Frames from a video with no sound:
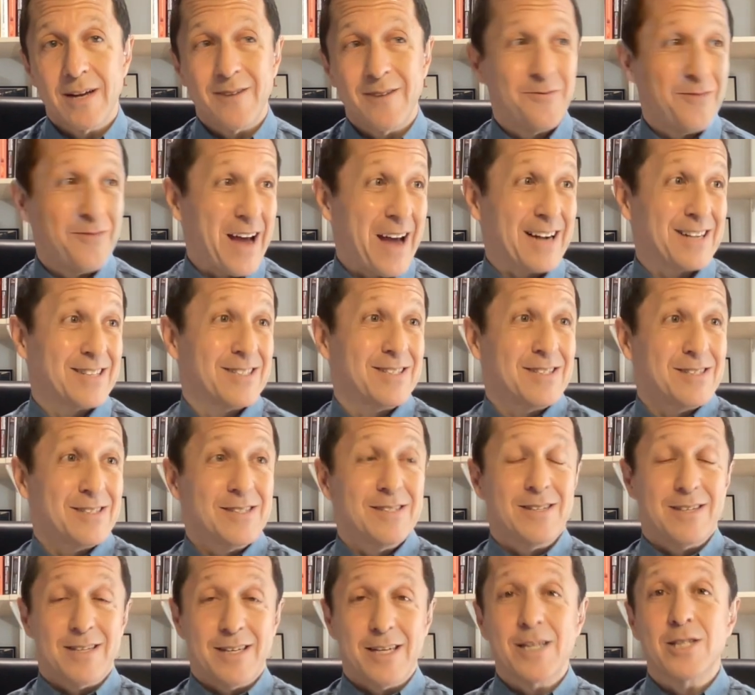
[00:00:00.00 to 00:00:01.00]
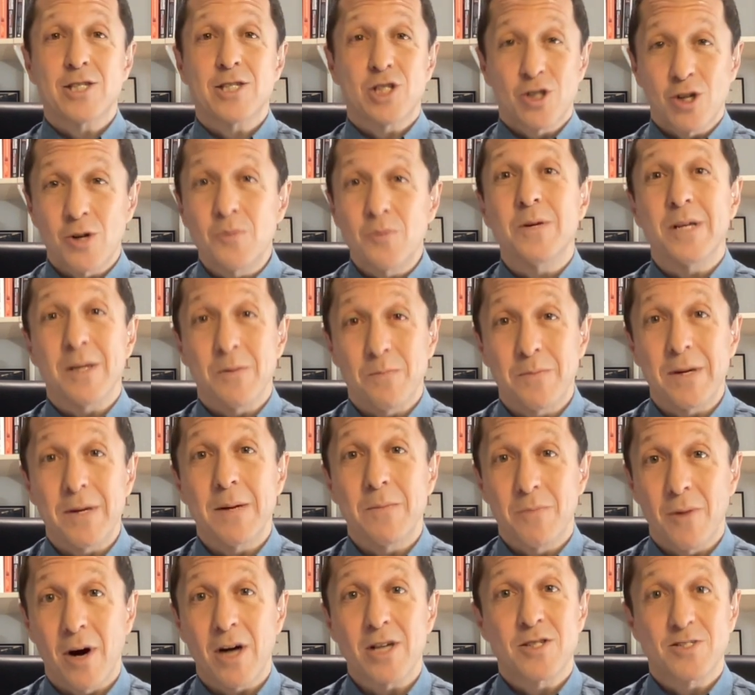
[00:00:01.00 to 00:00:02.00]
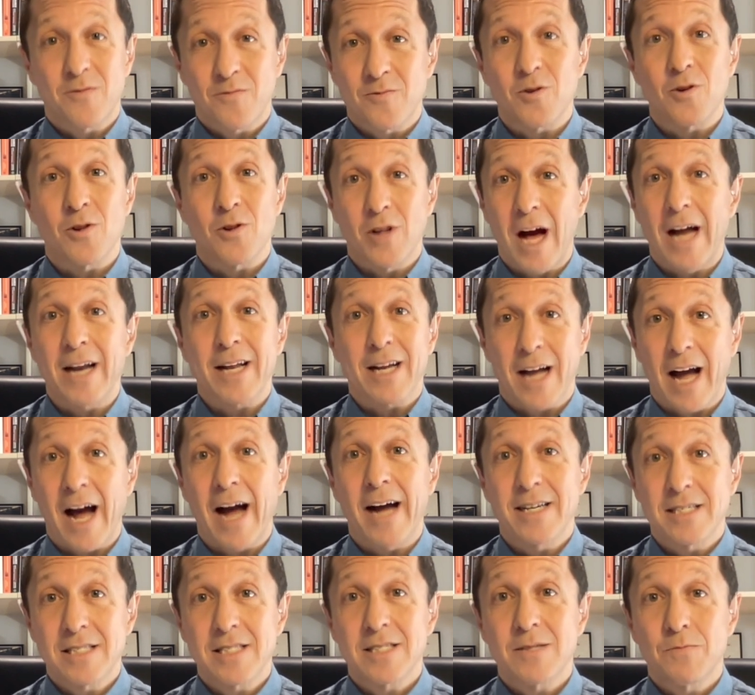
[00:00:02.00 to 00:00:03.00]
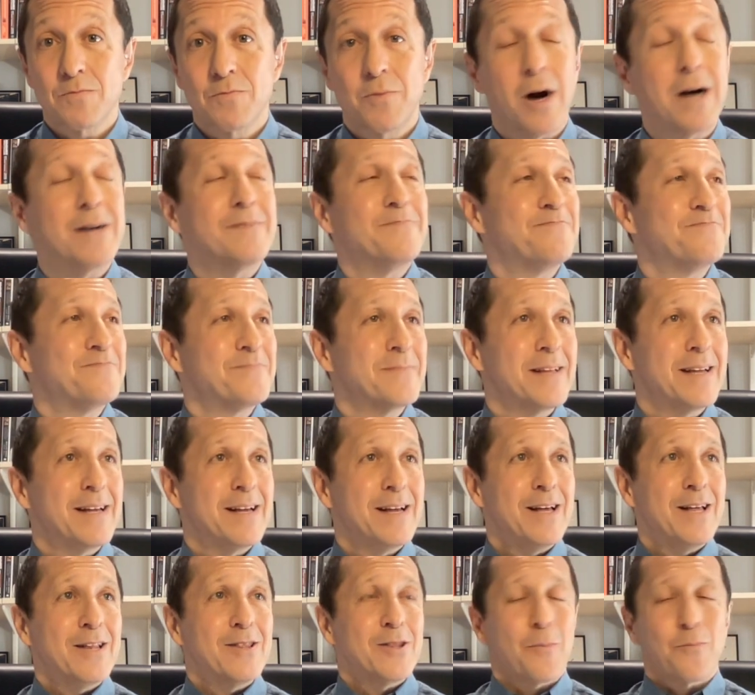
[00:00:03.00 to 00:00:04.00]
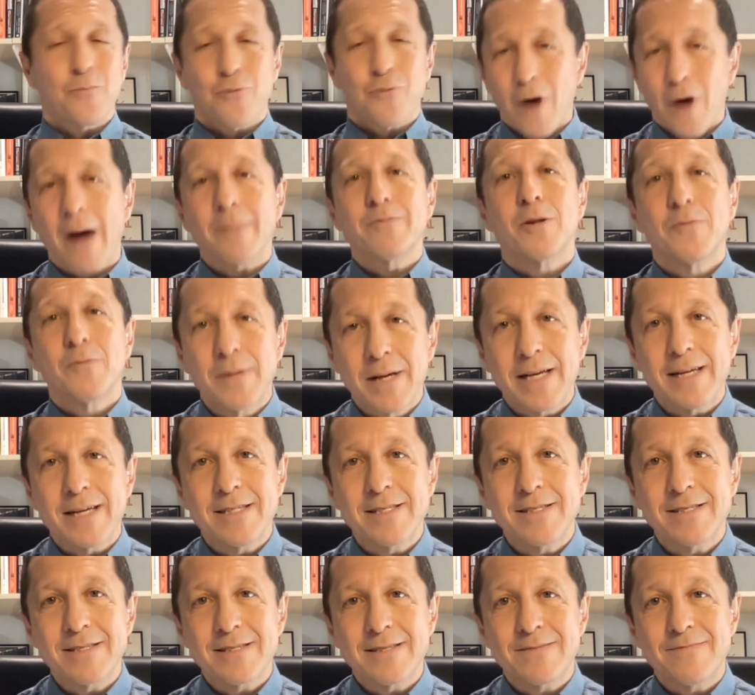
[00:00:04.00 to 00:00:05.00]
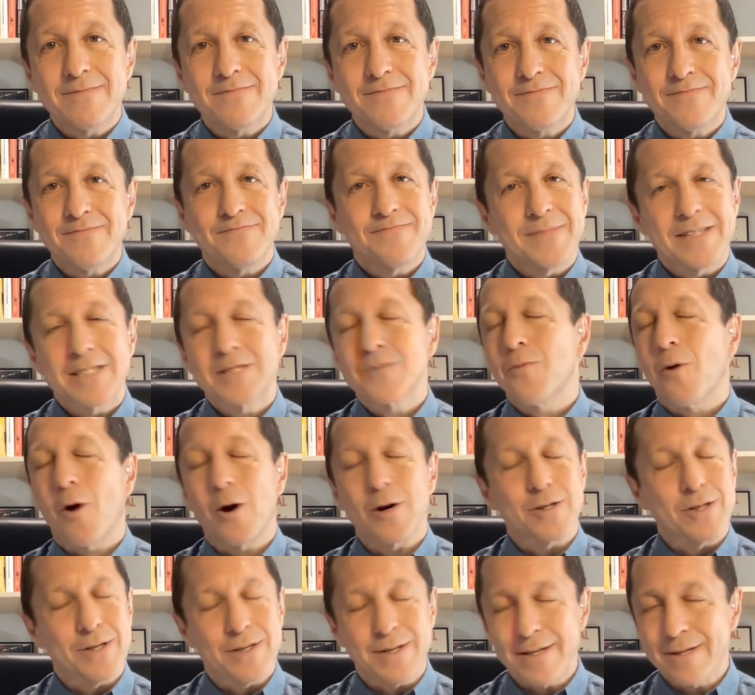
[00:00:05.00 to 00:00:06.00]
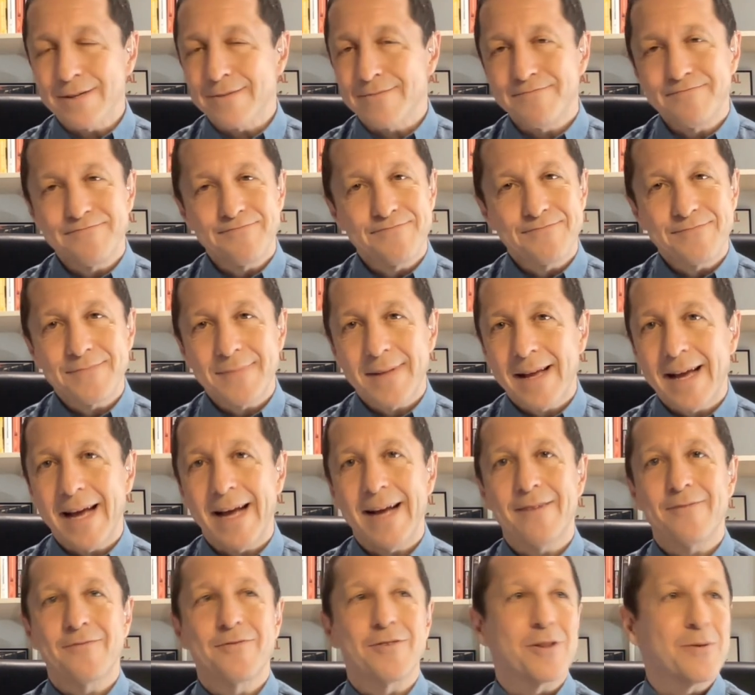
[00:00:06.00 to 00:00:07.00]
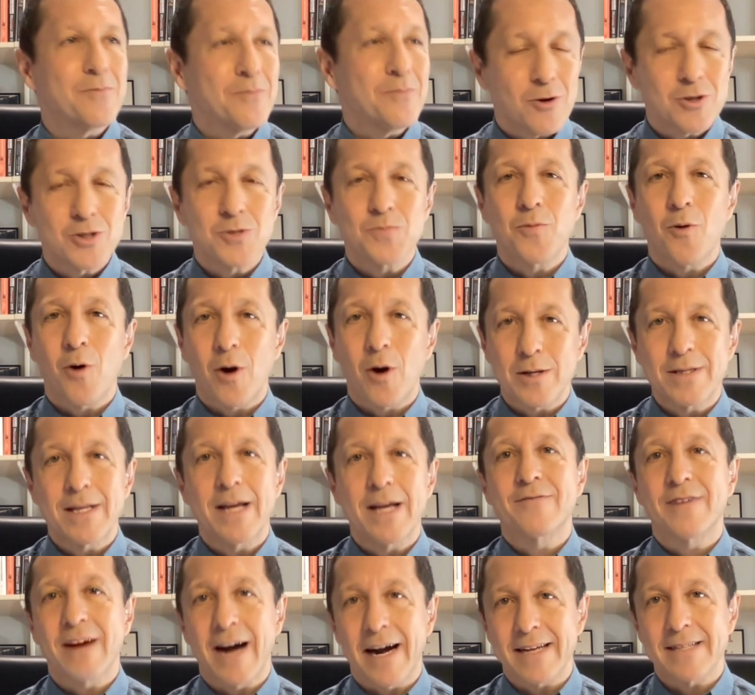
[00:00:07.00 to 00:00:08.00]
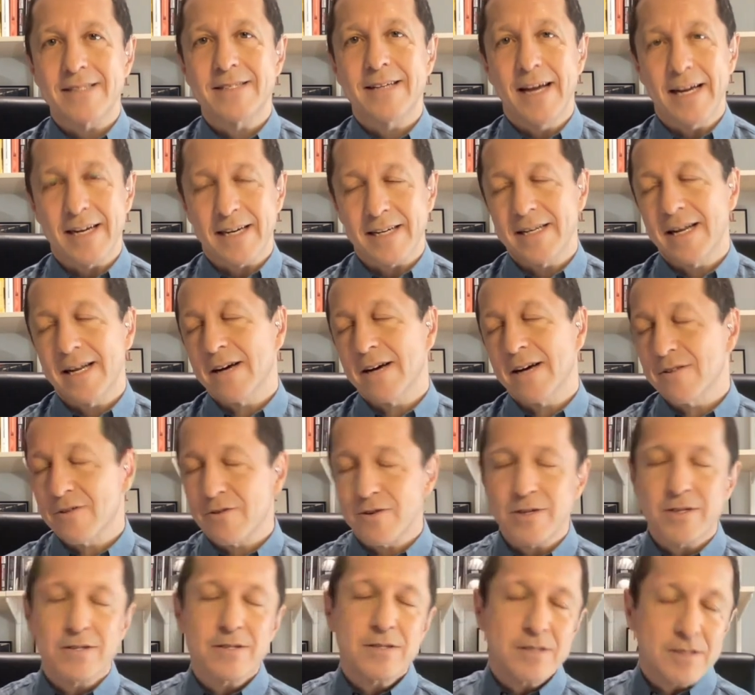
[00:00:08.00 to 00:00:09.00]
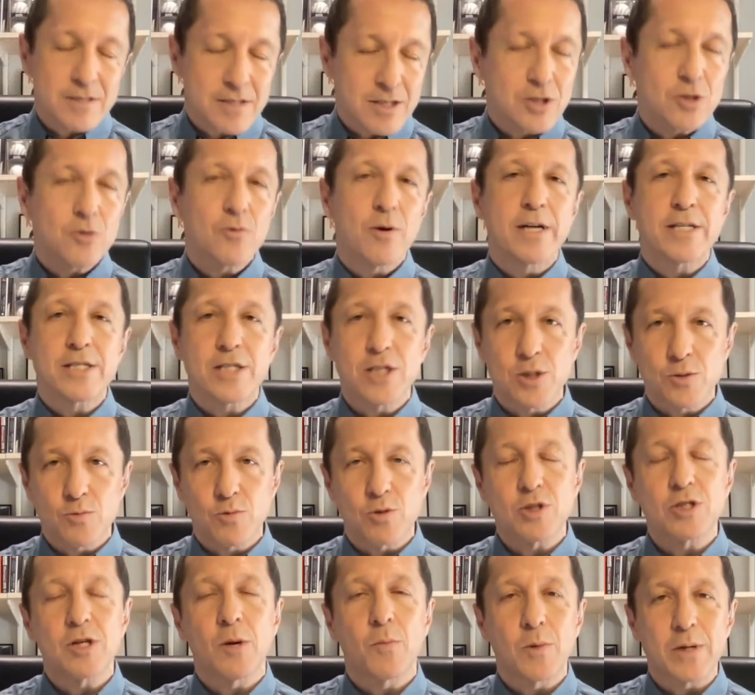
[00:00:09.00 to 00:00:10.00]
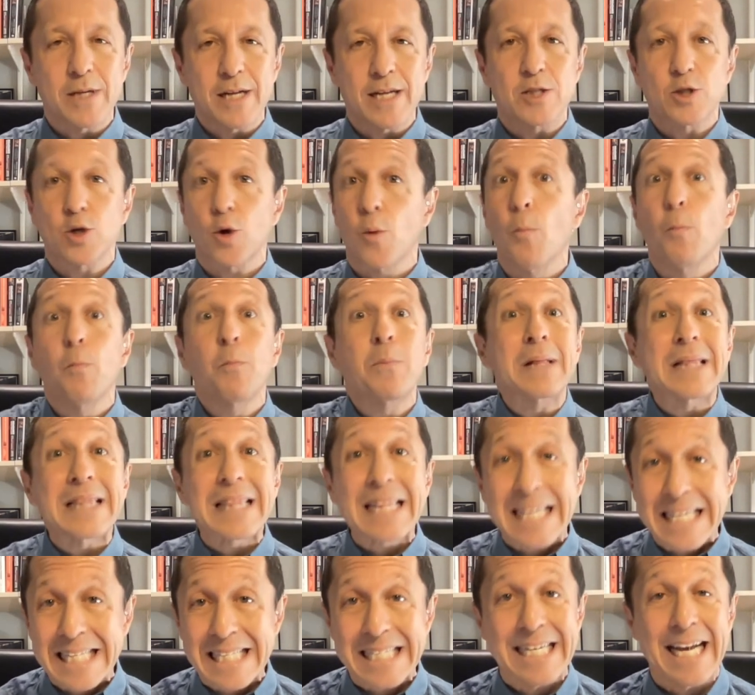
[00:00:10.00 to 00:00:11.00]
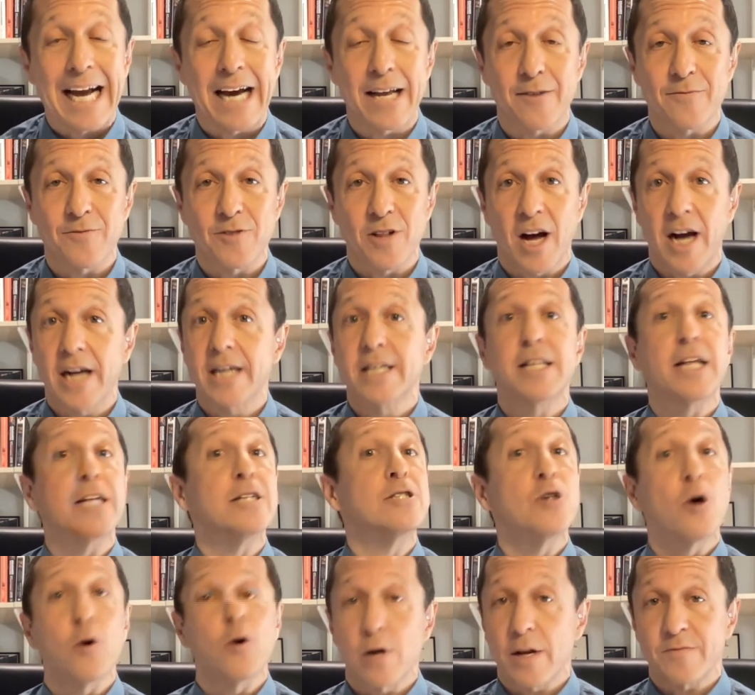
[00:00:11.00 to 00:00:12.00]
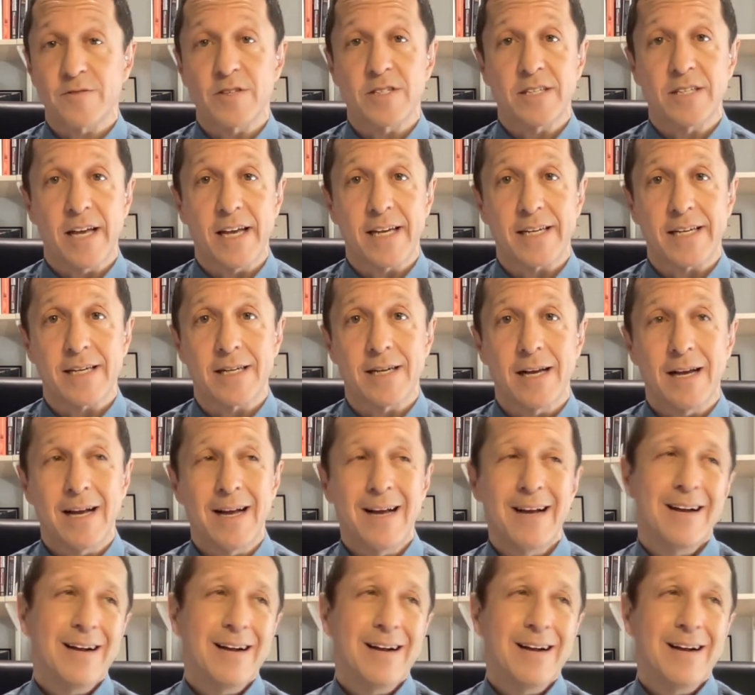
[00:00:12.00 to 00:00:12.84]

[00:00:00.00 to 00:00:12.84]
In fact, it should be a bit much for a lot of guys. But the problem is, it's part of the deal. And for the most part, they've got to take it. Now, there are situations where someone gets completely out of line and they don't have to take it.